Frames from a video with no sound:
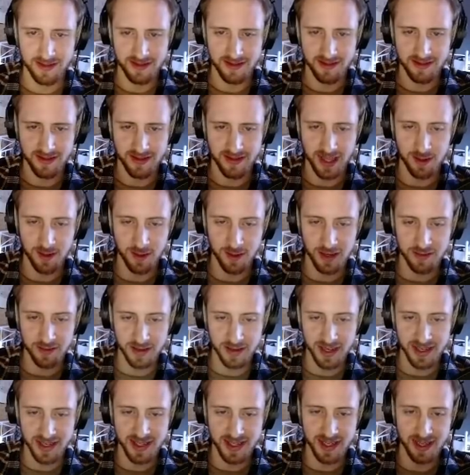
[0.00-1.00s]
That would have
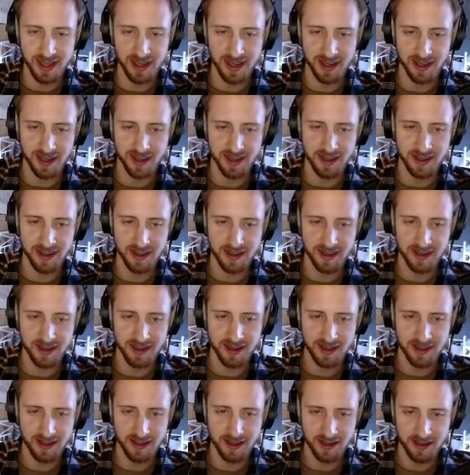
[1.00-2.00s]
been a C9.
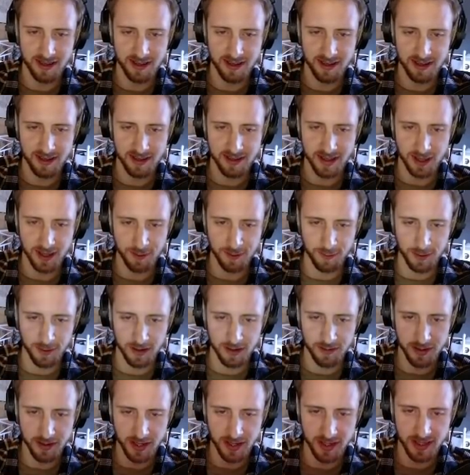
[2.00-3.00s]
That would
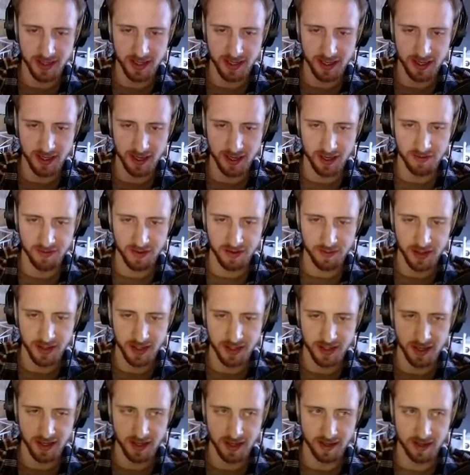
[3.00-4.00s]
have been a C9 if he
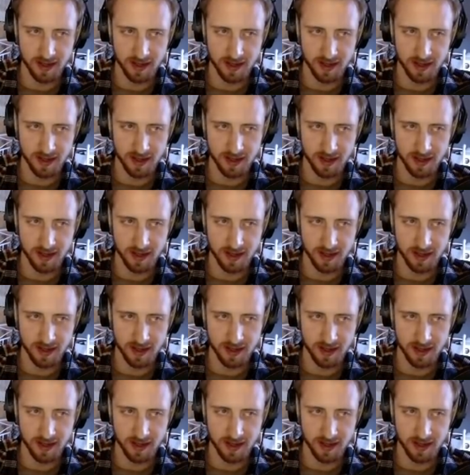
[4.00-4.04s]
missed that.